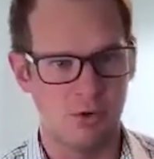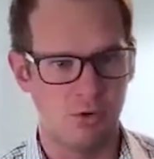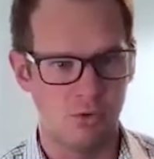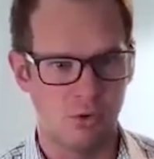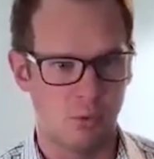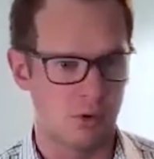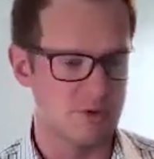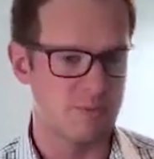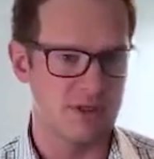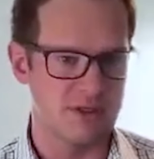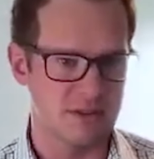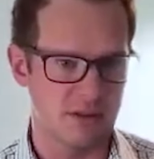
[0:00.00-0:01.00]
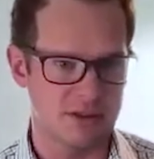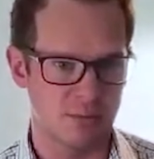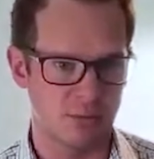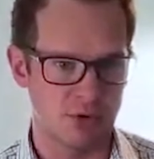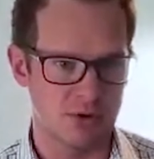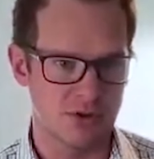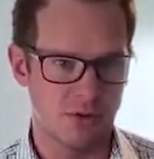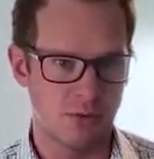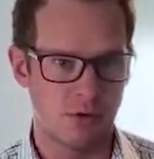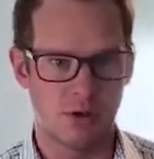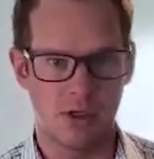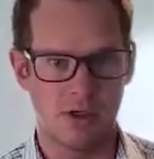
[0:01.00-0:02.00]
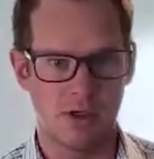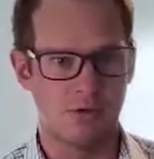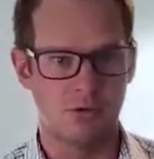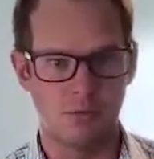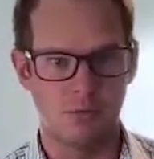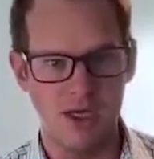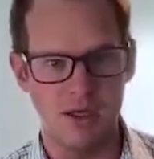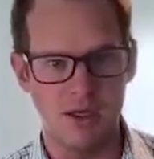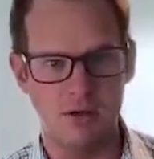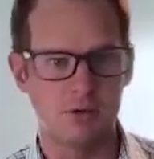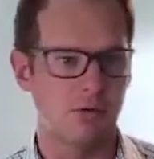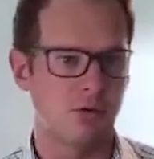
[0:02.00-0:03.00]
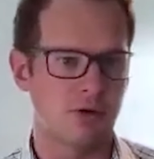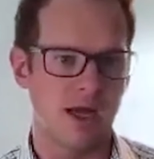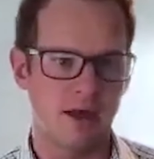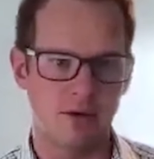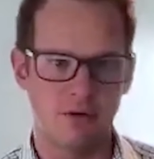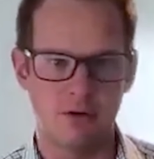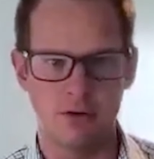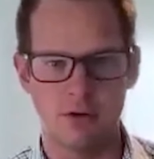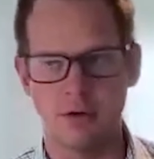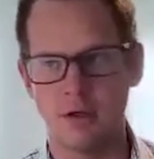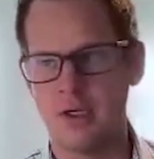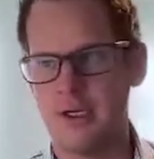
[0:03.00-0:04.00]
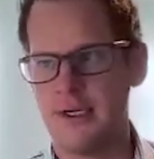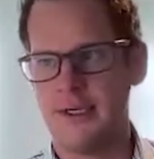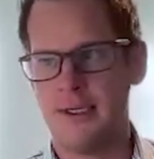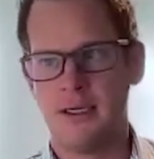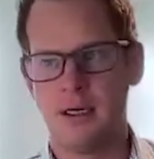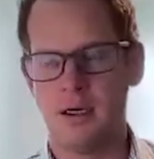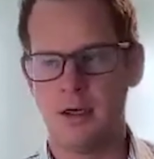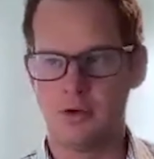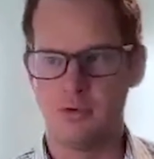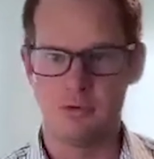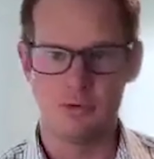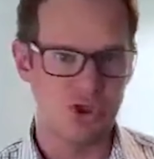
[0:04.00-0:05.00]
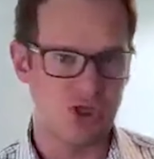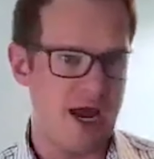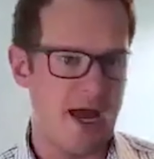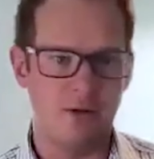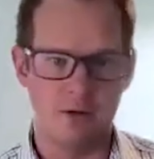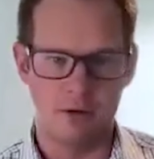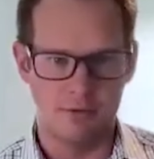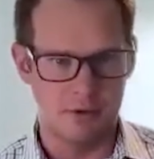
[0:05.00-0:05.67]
Google Workspace customer. So we're on Google Mail, Google Calendar, Google Chat, and all